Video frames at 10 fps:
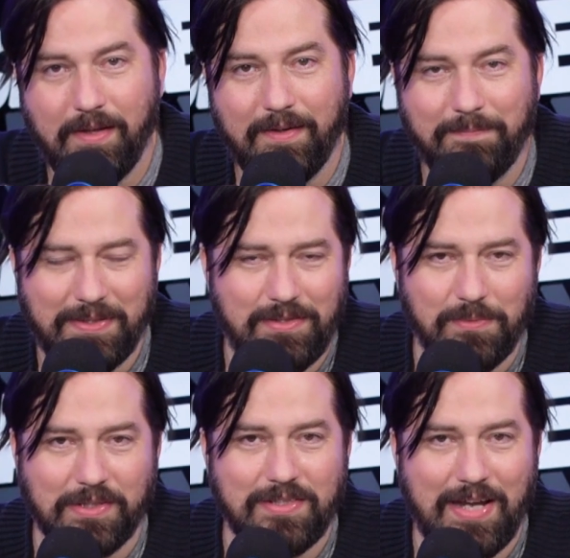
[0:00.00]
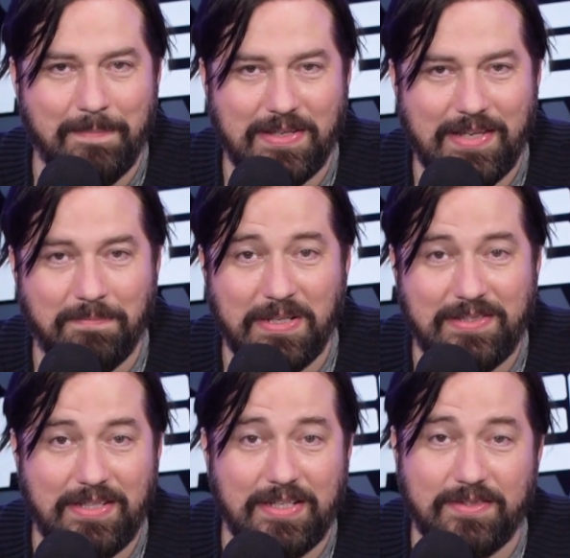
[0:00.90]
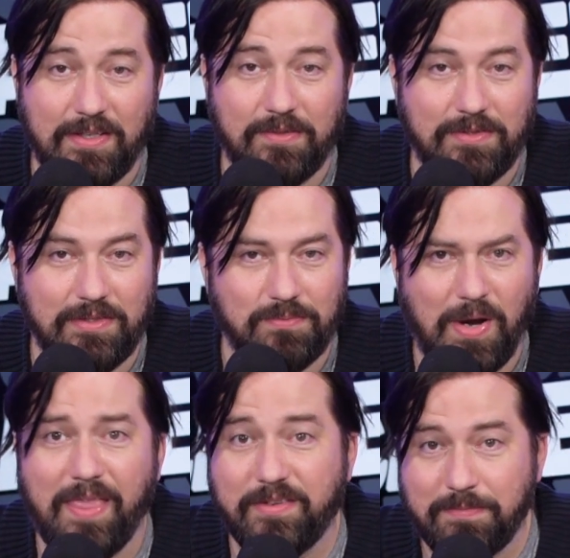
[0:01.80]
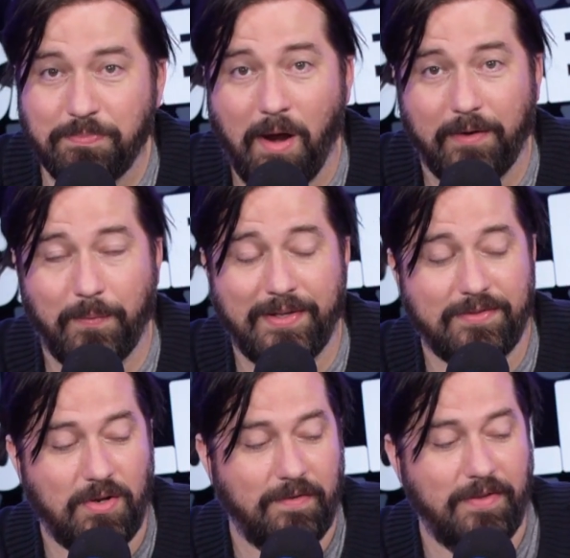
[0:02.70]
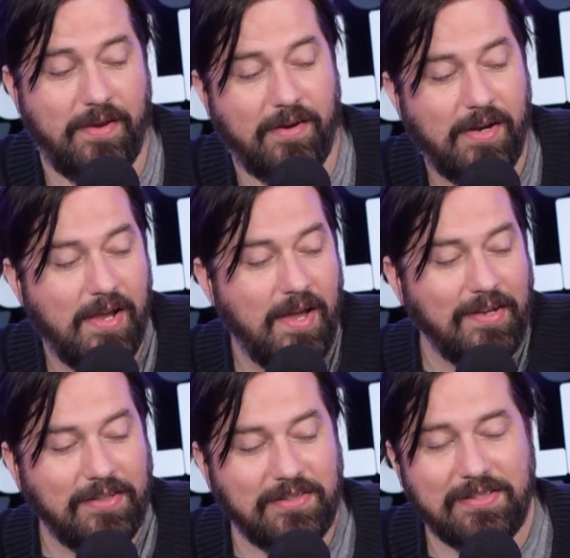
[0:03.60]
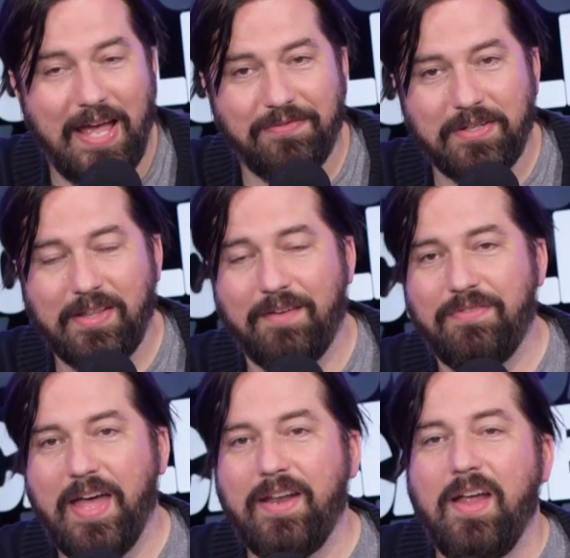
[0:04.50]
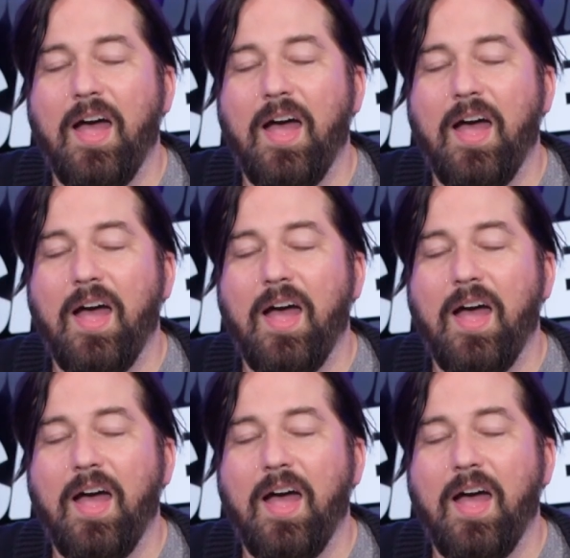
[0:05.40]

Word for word: But she works at MSNBC, so she's one of the smart ones over there. You just have to love that.